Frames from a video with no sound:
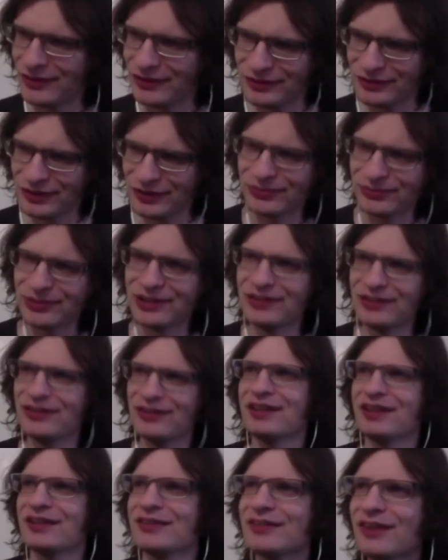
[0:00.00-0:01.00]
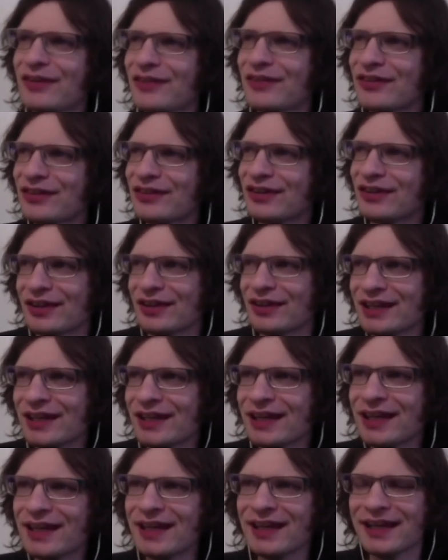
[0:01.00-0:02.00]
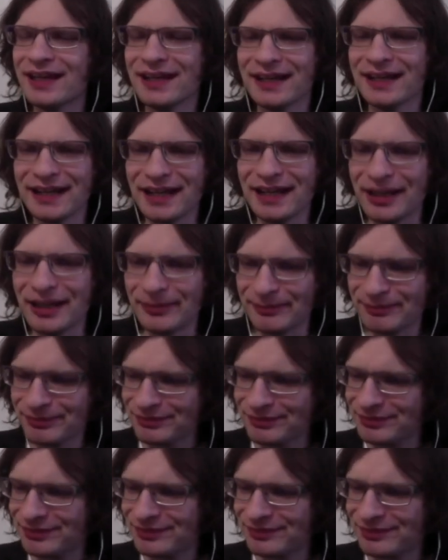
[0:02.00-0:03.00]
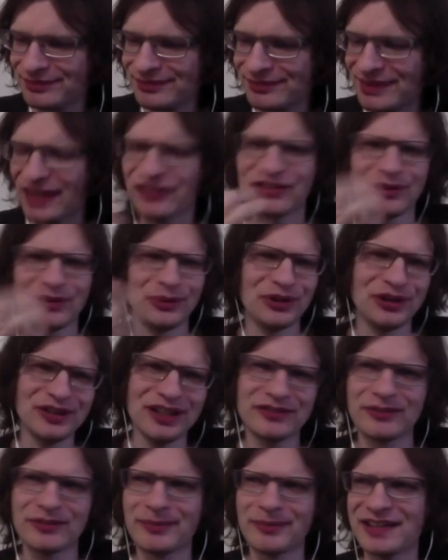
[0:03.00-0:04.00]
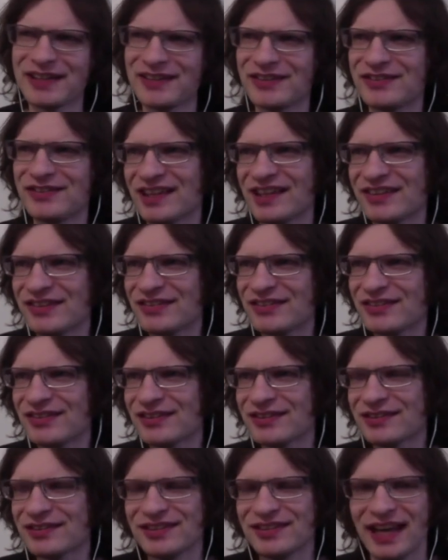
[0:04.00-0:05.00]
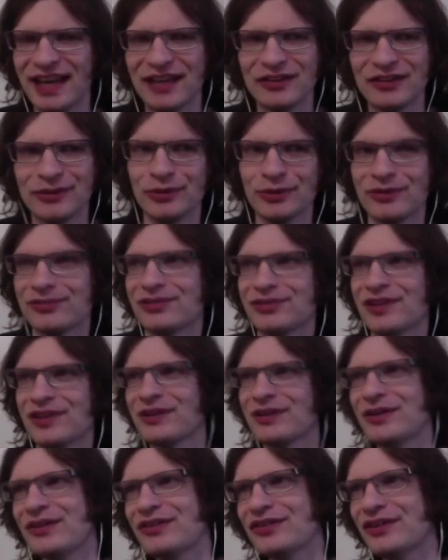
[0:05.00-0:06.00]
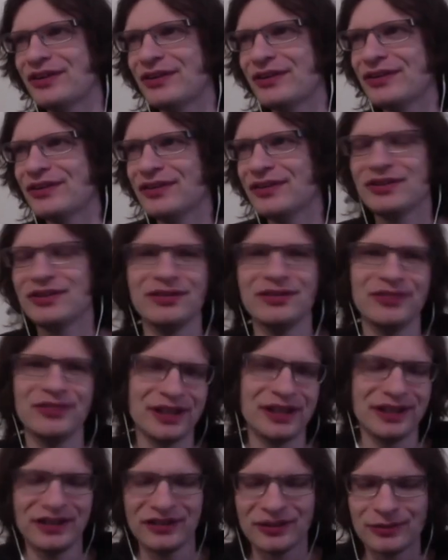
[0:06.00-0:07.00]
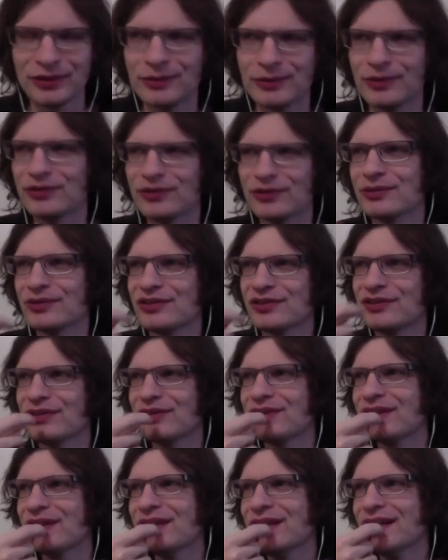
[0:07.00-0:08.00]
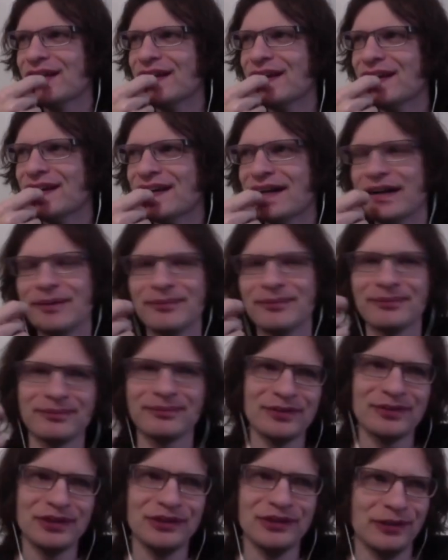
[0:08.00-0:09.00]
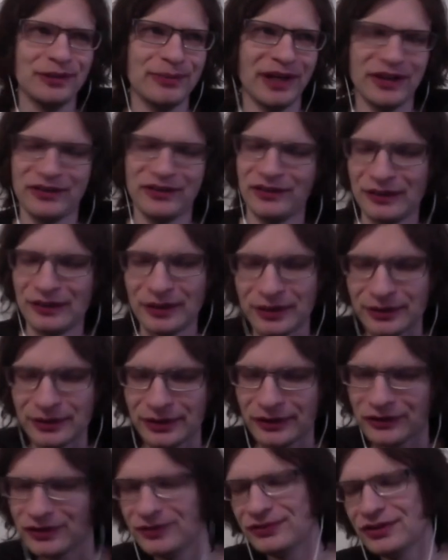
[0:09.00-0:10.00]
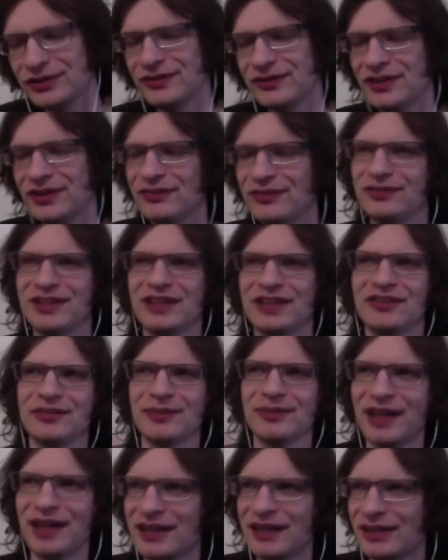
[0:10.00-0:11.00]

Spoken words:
software thing on the side. So it only ever makes sense to add support for other consoles if I can get some commercial return. Because basically there's a lot of costs involved. I have to get